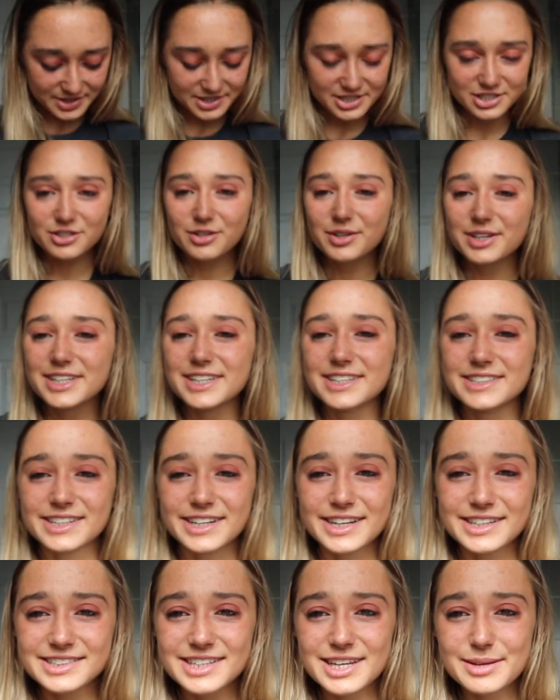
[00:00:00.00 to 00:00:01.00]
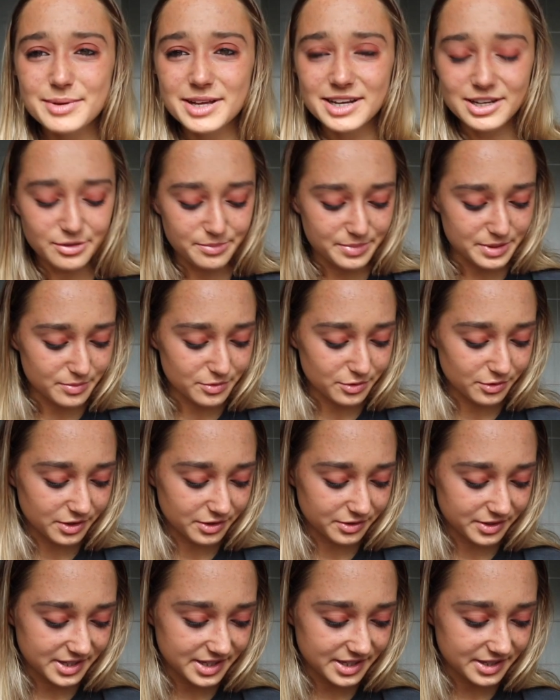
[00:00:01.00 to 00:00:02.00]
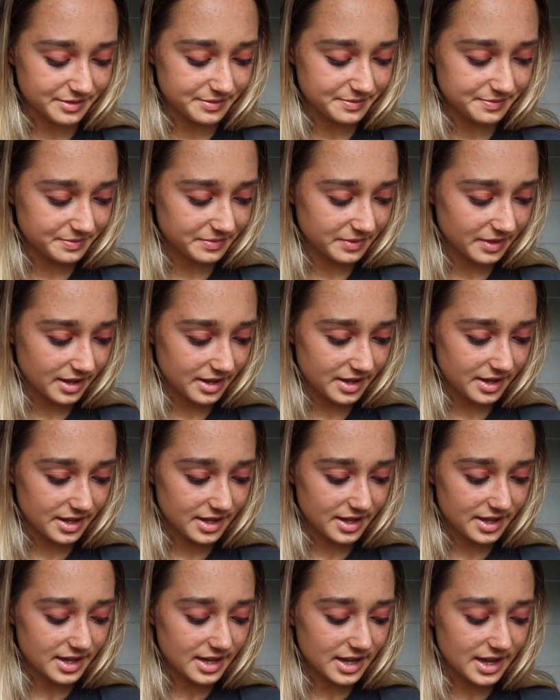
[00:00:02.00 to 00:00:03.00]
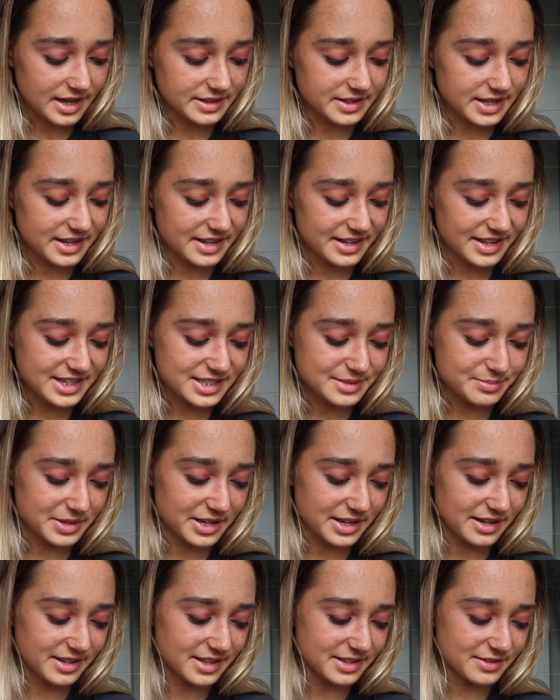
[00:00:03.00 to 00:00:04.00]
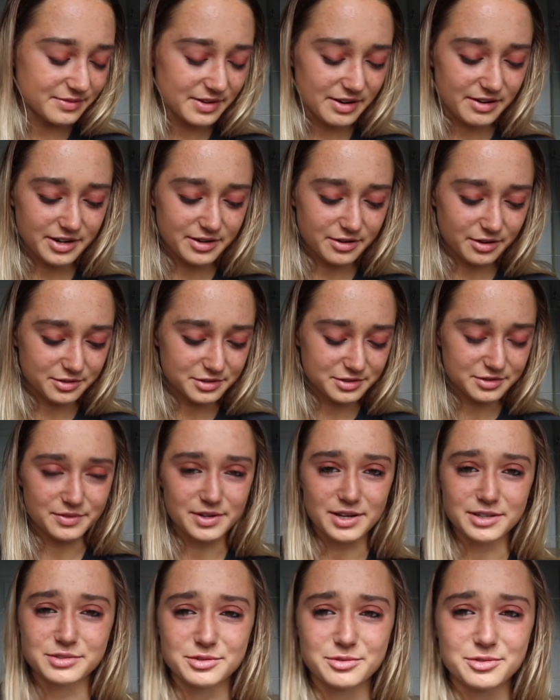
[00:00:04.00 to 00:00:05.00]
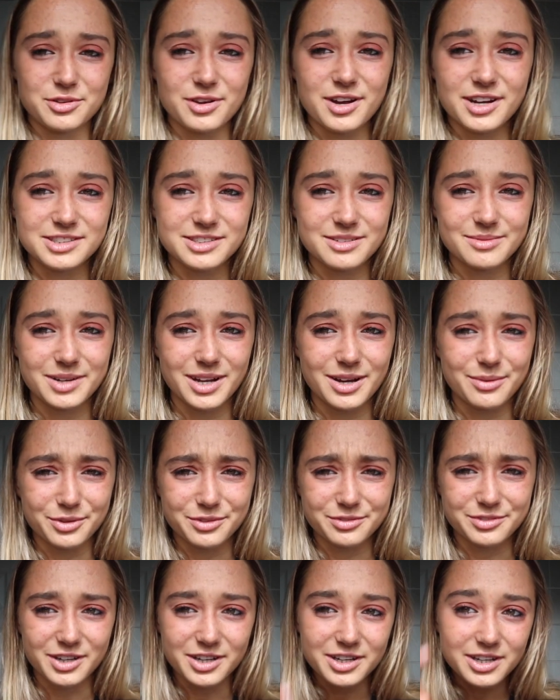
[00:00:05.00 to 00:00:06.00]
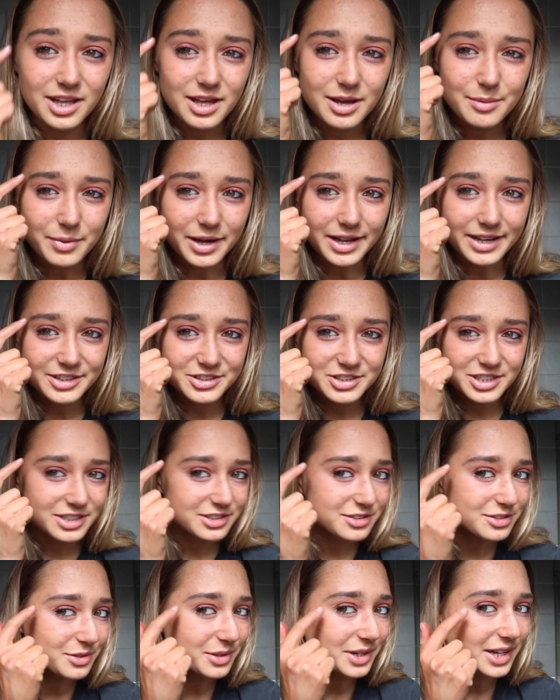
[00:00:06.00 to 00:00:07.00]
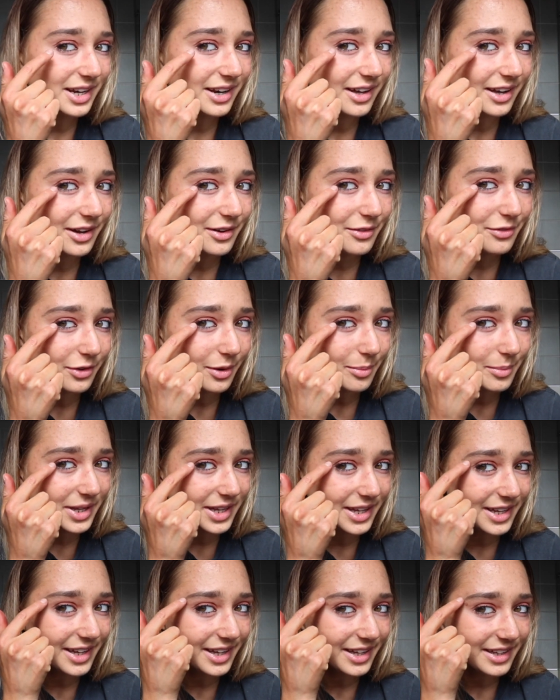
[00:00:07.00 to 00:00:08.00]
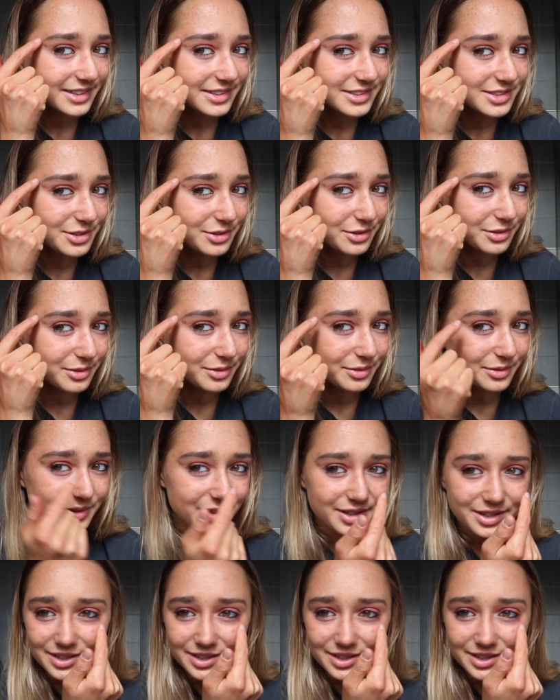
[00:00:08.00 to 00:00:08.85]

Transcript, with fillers: Juanita, let's keep it a little bit more low-key. And then this bit is very controversial. You guys are gonna be like, what the fuck? I literally do it like from here to